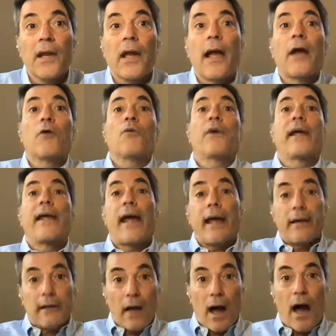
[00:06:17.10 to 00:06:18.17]
and
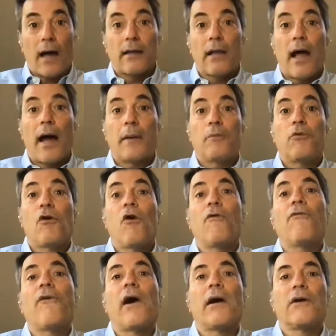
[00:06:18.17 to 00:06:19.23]
create online
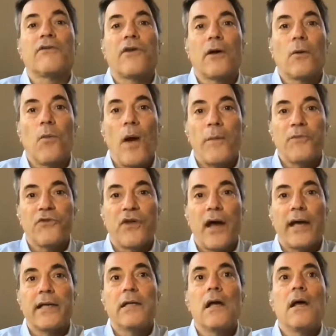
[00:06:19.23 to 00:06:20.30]
profiles on a
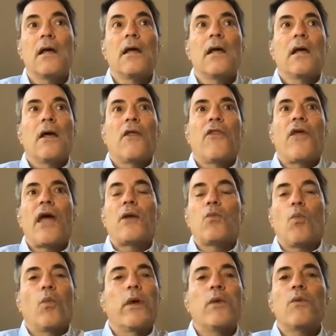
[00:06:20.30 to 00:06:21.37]
website,
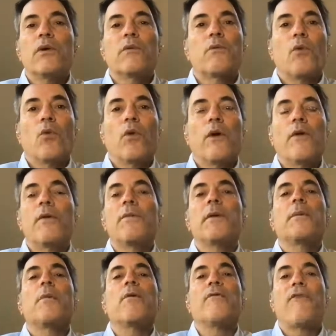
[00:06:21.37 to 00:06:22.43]
then we would
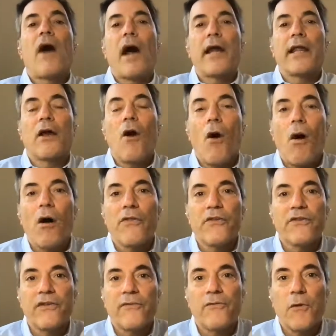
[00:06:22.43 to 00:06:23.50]
be providing all
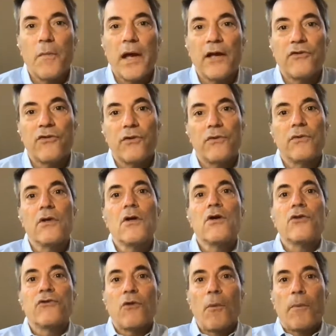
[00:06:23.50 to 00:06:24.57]
this information
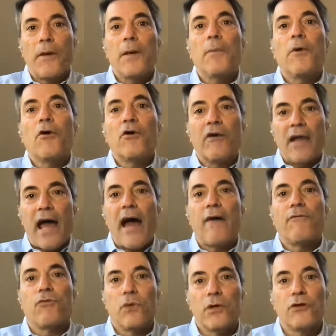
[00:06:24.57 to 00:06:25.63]
so people could
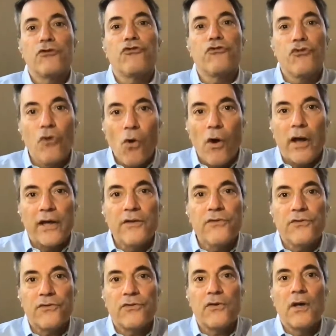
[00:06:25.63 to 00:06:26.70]
have real
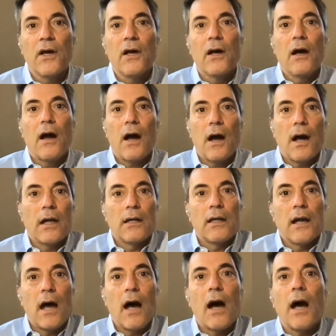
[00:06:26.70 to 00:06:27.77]
choice
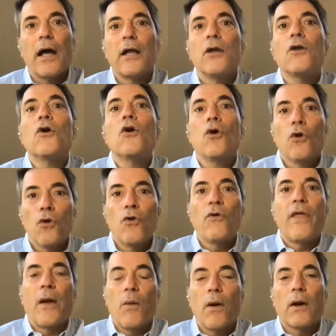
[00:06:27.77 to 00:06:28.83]
on who
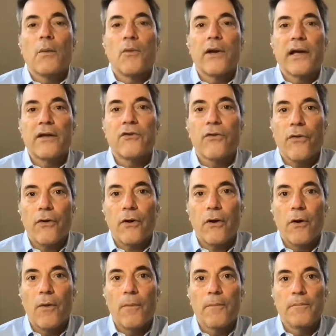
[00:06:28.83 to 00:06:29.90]
they want to bring into their
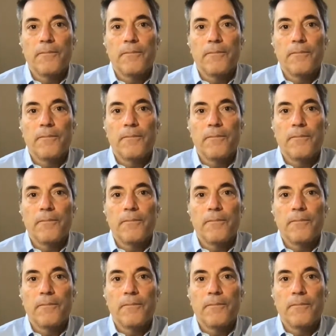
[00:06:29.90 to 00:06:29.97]
home.